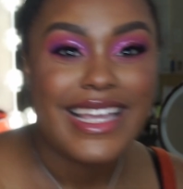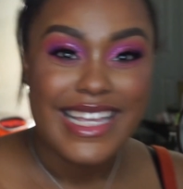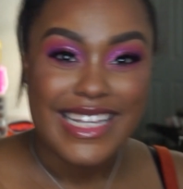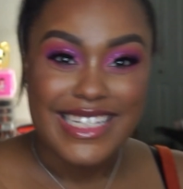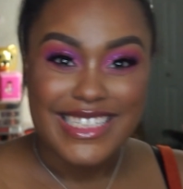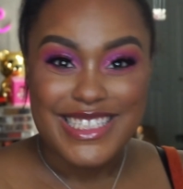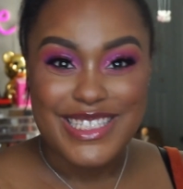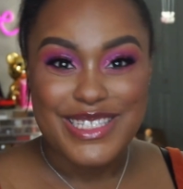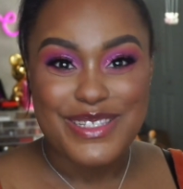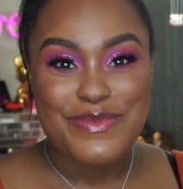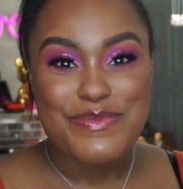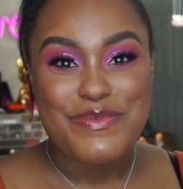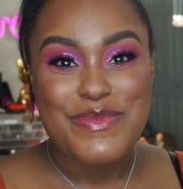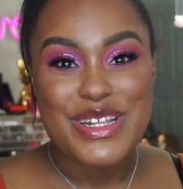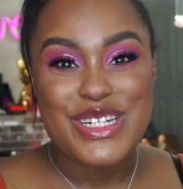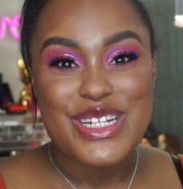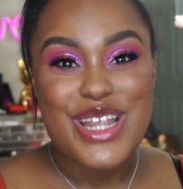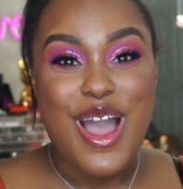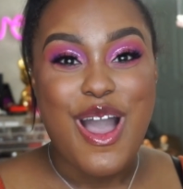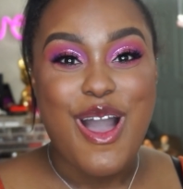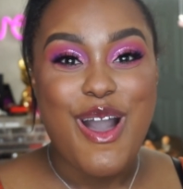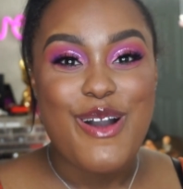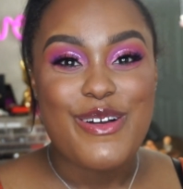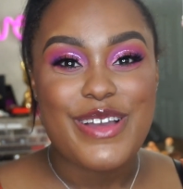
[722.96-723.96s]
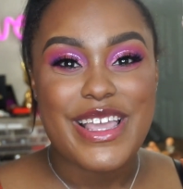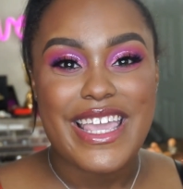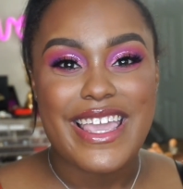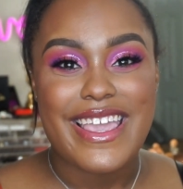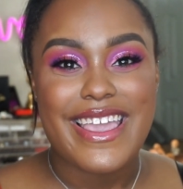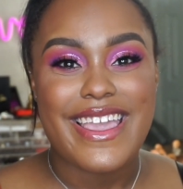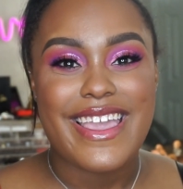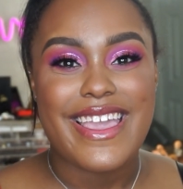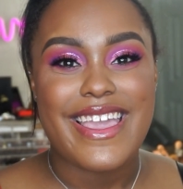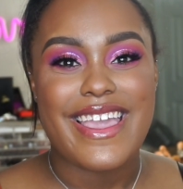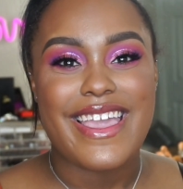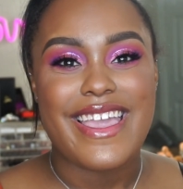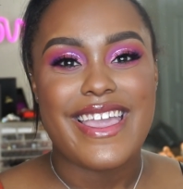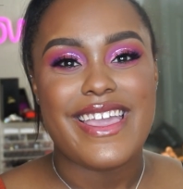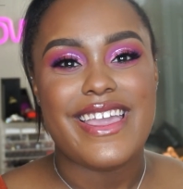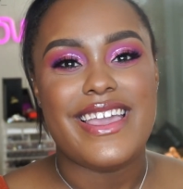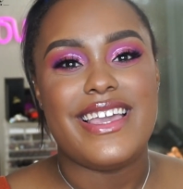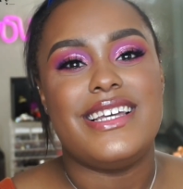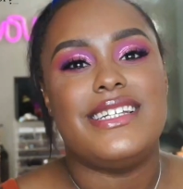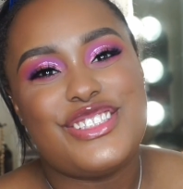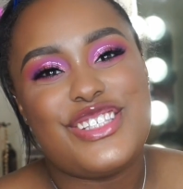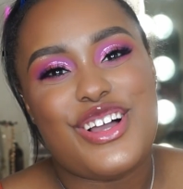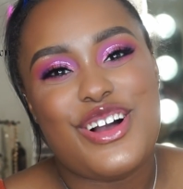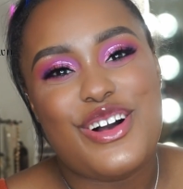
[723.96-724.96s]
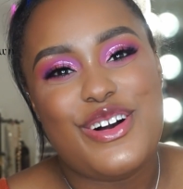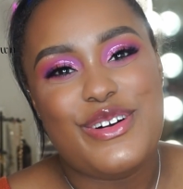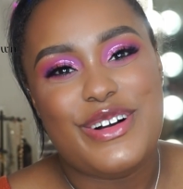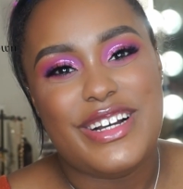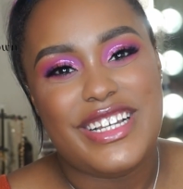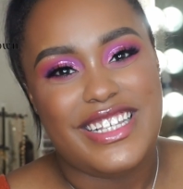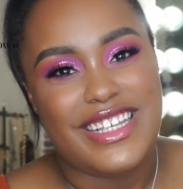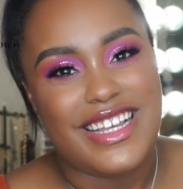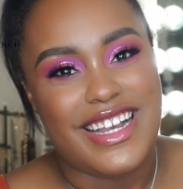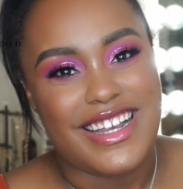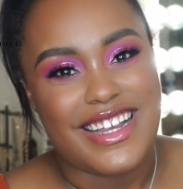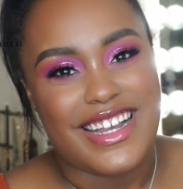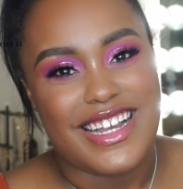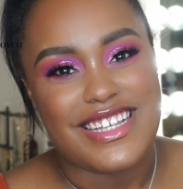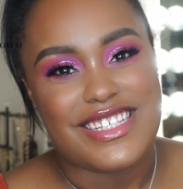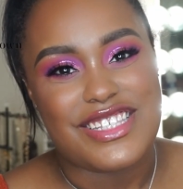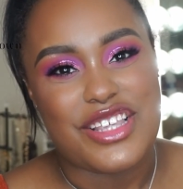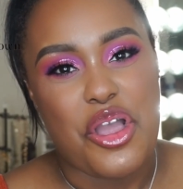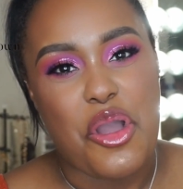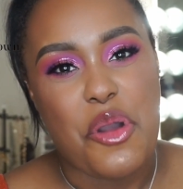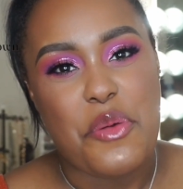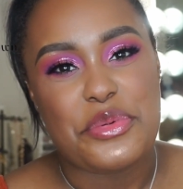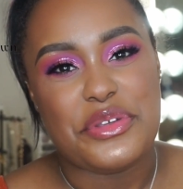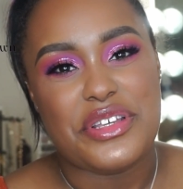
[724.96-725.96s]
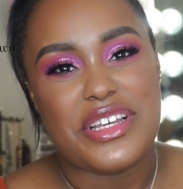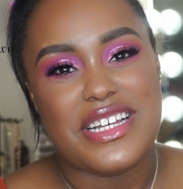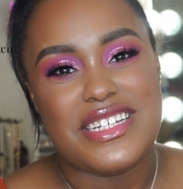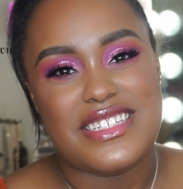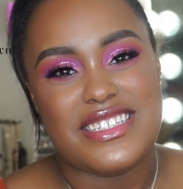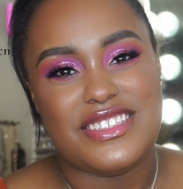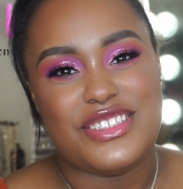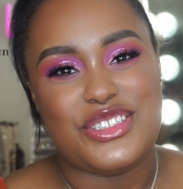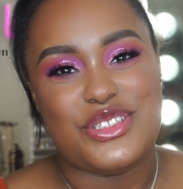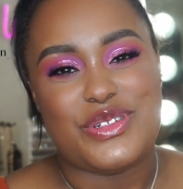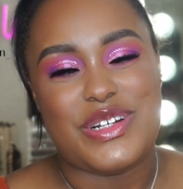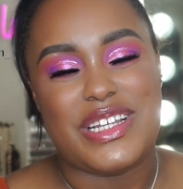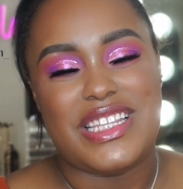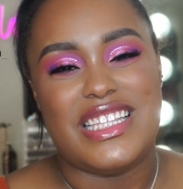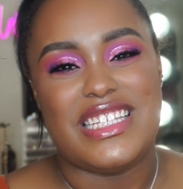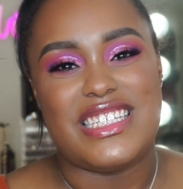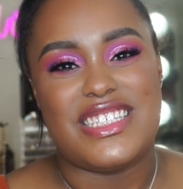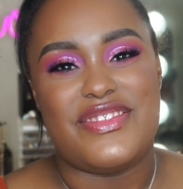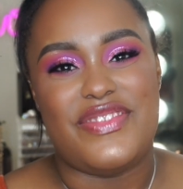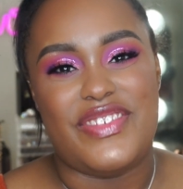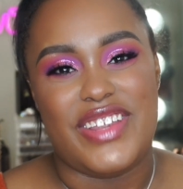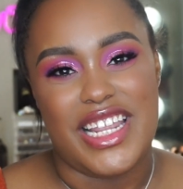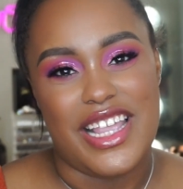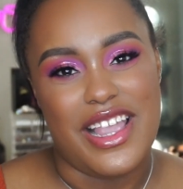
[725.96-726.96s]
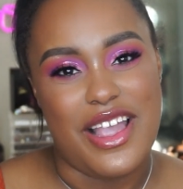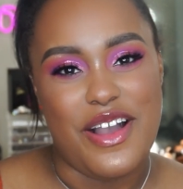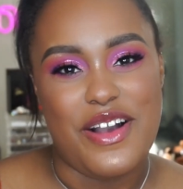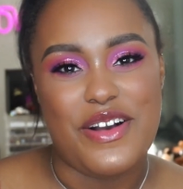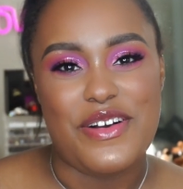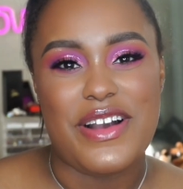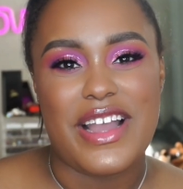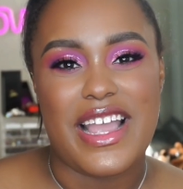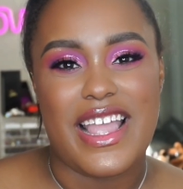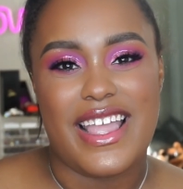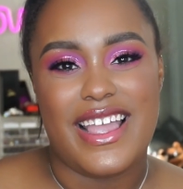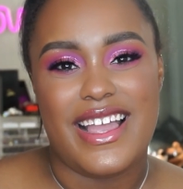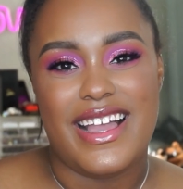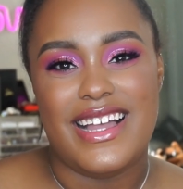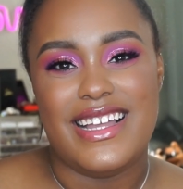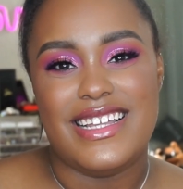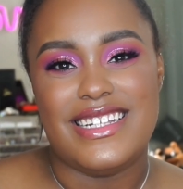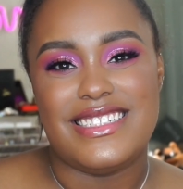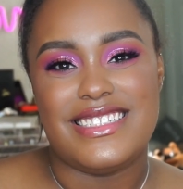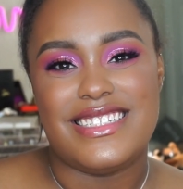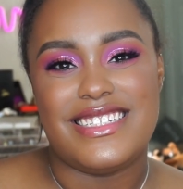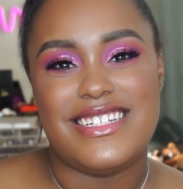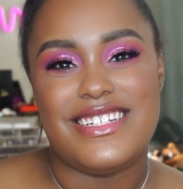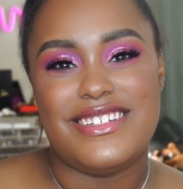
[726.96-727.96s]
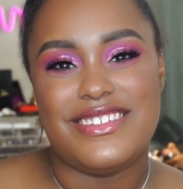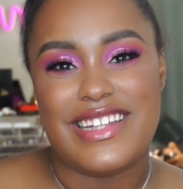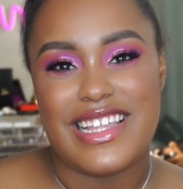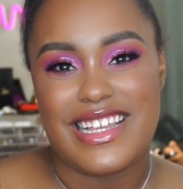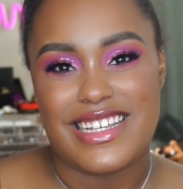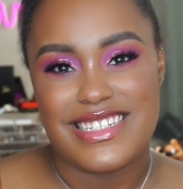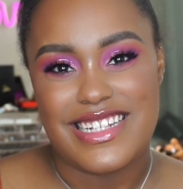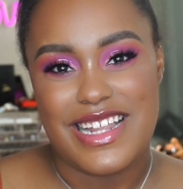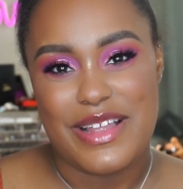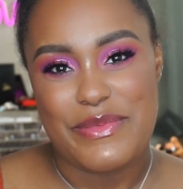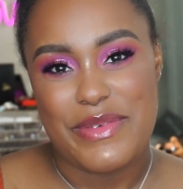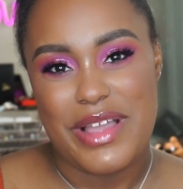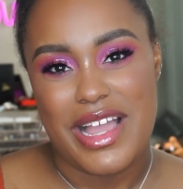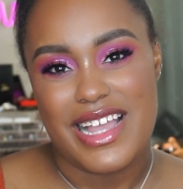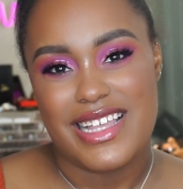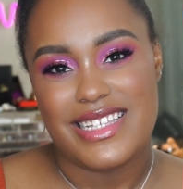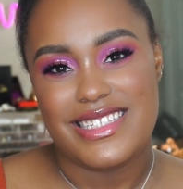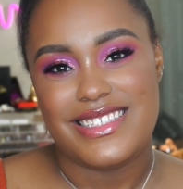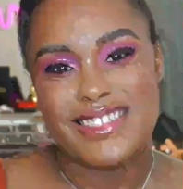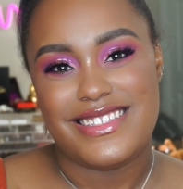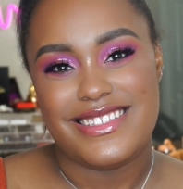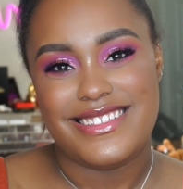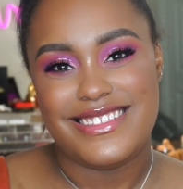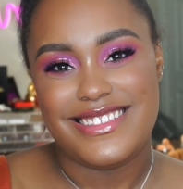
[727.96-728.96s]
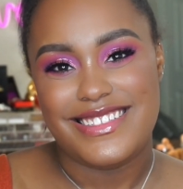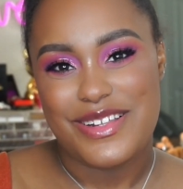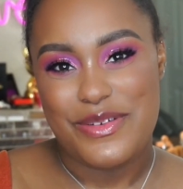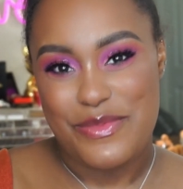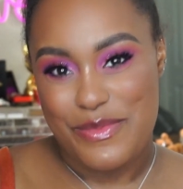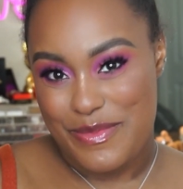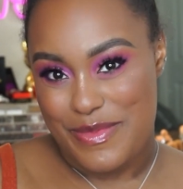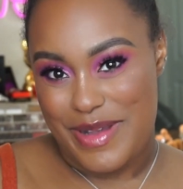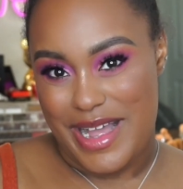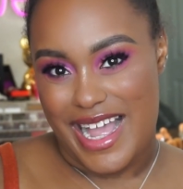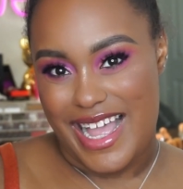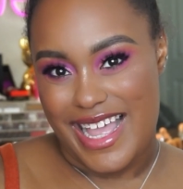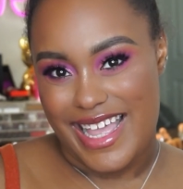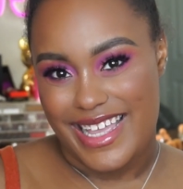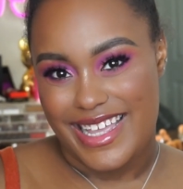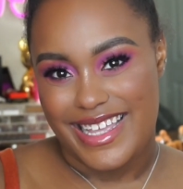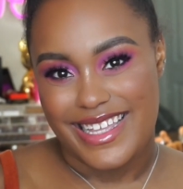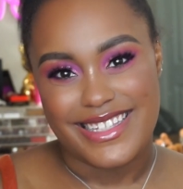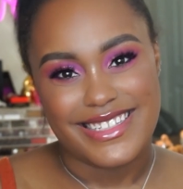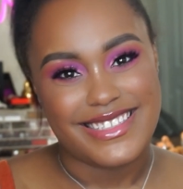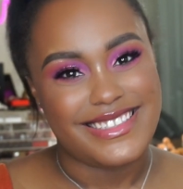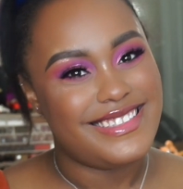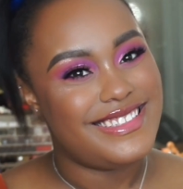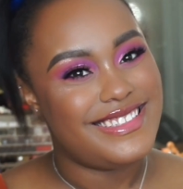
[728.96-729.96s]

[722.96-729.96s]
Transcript: It's my doggy. So yeah guys, I hope you guys enjoyed this video, and till next time guys, bye.